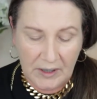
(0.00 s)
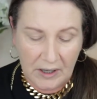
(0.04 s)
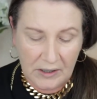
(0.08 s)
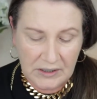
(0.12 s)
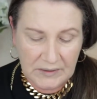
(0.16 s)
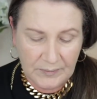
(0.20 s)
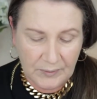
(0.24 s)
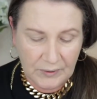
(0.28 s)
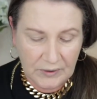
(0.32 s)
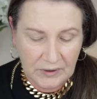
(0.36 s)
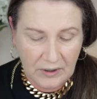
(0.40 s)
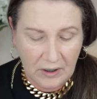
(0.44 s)

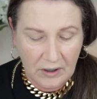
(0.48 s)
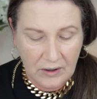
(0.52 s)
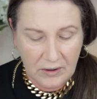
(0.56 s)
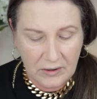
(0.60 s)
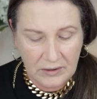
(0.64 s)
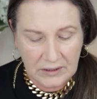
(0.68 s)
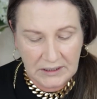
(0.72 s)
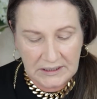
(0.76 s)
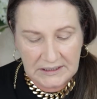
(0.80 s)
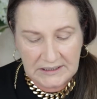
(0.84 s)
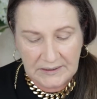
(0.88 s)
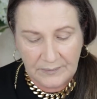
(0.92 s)
going to put
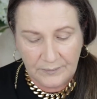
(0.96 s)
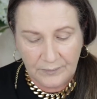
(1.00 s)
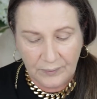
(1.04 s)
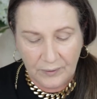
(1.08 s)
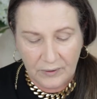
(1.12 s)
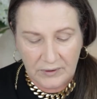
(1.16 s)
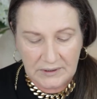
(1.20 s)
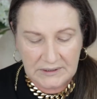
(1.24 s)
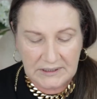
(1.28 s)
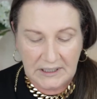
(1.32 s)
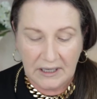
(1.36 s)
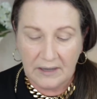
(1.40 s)
on some
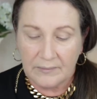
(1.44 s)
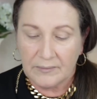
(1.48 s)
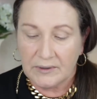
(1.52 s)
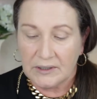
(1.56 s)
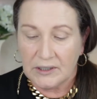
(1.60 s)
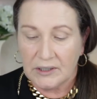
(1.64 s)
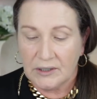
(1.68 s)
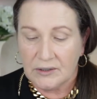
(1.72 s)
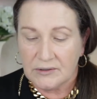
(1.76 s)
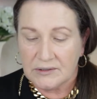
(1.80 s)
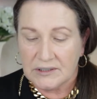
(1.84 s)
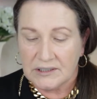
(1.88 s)
bronzer. I'm
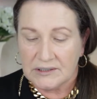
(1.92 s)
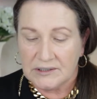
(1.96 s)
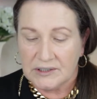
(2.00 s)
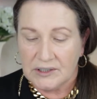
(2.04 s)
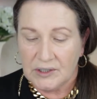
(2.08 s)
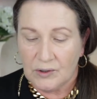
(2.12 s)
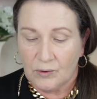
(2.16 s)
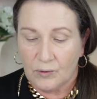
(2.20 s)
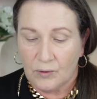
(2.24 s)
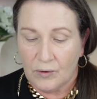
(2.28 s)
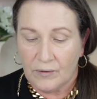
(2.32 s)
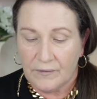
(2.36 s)
going to use the
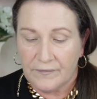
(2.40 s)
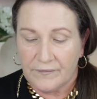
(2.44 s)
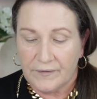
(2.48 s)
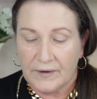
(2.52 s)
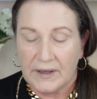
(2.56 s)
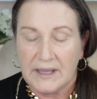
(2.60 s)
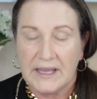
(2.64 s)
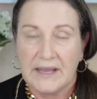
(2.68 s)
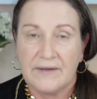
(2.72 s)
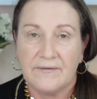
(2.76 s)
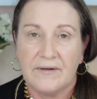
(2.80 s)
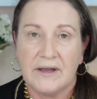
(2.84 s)
Dior
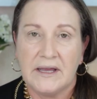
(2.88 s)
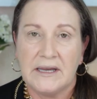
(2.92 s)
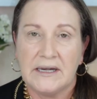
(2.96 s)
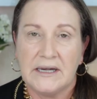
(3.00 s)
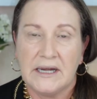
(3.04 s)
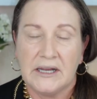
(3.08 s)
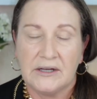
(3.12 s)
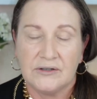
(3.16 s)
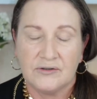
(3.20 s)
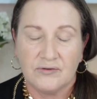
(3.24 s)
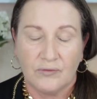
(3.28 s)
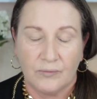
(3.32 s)
Forever
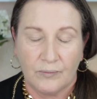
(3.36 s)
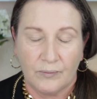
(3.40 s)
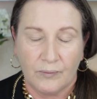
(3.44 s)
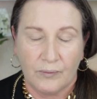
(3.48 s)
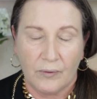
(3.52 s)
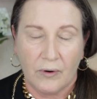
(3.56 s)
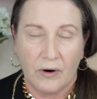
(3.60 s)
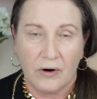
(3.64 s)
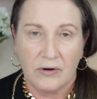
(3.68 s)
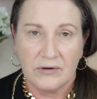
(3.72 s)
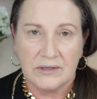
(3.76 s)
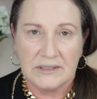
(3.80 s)
Natural
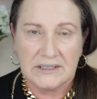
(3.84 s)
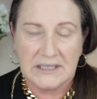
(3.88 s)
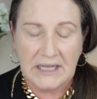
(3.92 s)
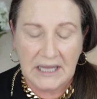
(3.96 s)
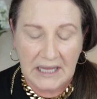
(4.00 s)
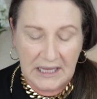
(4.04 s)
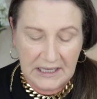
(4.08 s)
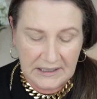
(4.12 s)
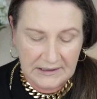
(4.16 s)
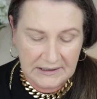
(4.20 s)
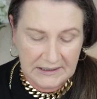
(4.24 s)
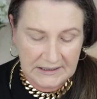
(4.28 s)
Bronze.
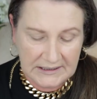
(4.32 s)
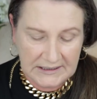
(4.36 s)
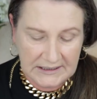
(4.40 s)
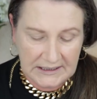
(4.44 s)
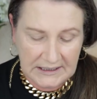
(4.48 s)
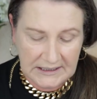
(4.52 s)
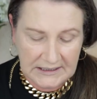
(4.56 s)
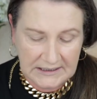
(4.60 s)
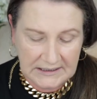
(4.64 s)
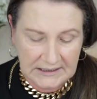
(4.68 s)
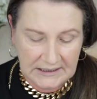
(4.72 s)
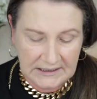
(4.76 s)
This
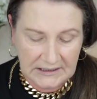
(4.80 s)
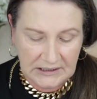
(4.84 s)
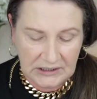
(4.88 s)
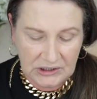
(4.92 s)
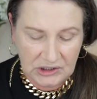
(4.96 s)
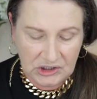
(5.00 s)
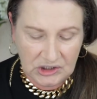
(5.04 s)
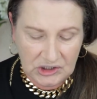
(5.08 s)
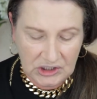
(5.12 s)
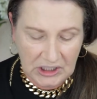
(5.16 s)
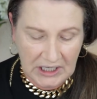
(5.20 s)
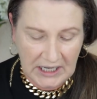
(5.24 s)
is in
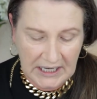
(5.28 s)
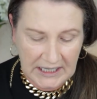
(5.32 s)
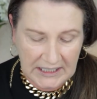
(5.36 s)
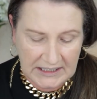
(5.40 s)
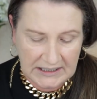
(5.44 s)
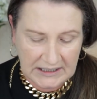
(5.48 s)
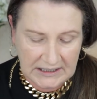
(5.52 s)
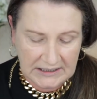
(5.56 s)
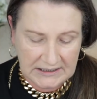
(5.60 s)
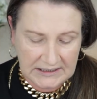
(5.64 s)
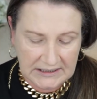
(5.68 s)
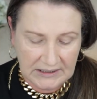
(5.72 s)

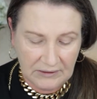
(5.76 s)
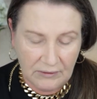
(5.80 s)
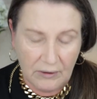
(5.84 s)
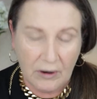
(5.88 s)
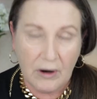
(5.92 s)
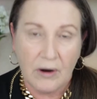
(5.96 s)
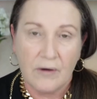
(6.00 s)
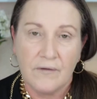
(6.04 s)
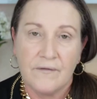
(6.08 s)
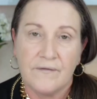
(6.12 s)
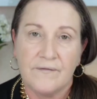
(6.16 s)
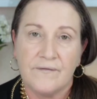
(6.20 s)
shade
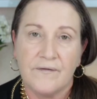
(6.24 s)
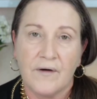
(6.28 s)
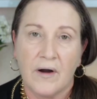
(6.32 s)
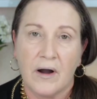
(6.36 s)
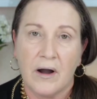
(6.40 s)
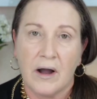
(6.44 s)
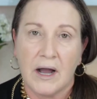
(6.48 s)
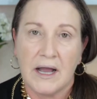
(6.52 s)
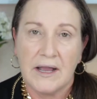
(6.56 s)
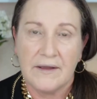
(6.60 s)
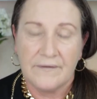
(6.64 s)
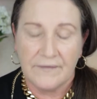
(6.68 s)

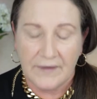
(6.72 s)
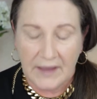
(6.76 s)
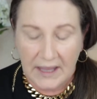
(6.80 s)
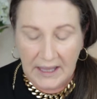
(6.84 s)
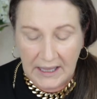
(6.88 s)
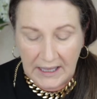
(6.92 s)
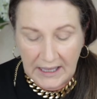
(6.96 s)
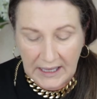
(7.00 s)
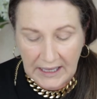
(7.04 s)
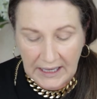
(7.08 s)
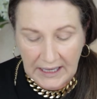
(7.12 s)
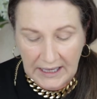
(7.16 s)
05,
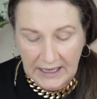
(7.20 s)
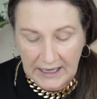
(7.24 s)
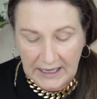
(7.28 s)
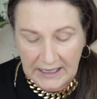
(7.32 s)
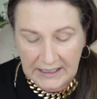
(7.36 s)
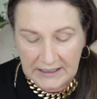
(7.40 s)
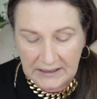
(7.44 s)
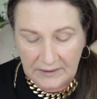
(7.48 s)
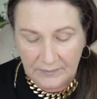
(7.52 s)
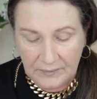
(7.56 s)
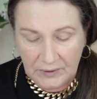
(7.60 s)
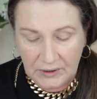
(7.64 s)

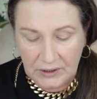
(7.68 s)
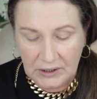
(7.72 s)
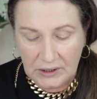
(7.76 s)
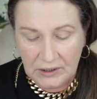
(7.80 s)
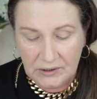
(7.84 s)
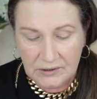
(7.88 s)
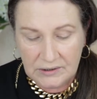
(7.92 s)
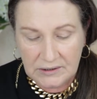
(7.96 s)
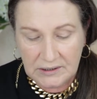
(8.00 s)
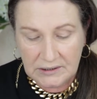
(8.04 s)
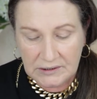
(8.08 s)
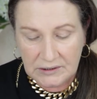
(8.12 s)
and I'm going to
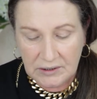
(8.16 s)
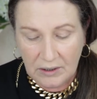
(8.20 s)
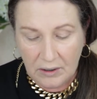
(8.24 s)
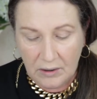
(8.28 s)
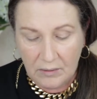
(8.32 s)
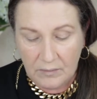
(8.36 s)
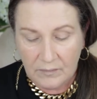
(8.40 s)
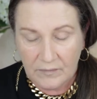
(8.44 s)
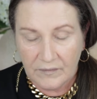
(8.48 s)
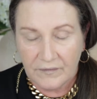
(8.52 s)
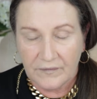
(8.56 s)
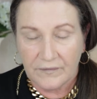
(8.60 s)
use the
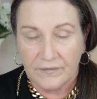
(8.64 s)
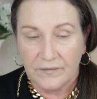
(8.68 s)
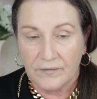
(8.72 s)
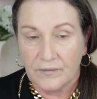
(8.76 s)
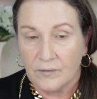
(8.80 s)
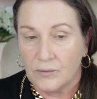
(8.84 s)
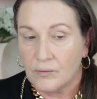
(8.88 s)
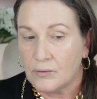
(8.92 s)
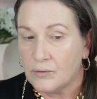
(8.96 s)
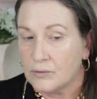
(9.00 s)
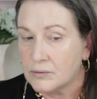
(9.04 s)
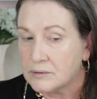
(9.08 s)
Tom
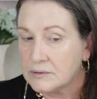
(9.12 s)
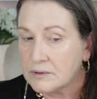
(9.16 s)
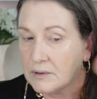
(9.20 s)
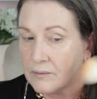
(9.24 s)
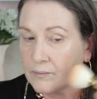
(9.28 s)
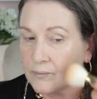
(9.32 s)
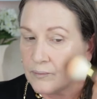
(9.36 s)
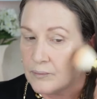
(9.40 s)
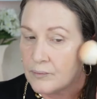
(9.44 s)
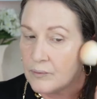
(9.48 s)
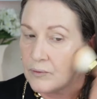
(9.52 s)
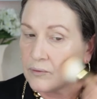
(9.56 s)
Ford
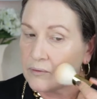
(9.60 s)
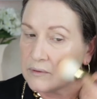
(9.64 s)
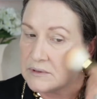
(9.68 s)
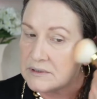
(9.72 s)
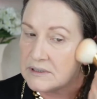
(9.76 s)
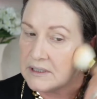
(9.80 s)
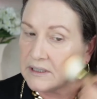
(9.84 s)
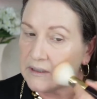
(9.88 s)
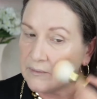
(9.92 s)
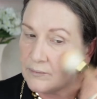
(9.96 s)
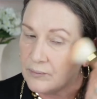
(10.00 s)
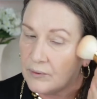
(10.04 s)

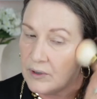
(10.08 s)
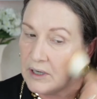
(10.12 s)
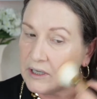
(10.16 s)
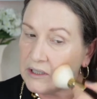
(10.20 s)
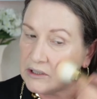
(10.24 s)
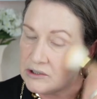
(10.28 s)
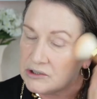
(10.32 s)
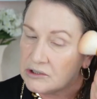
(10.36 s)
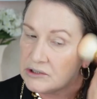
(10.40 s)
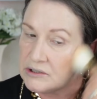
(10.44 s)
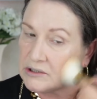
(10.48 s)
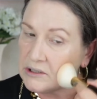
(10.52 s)
bronzing
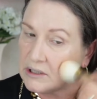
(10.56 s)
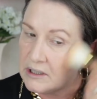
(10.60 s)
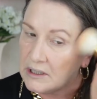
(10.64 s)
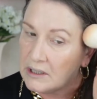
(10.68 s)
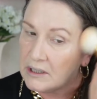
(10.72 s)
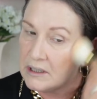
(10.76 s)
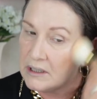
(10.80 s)
brush.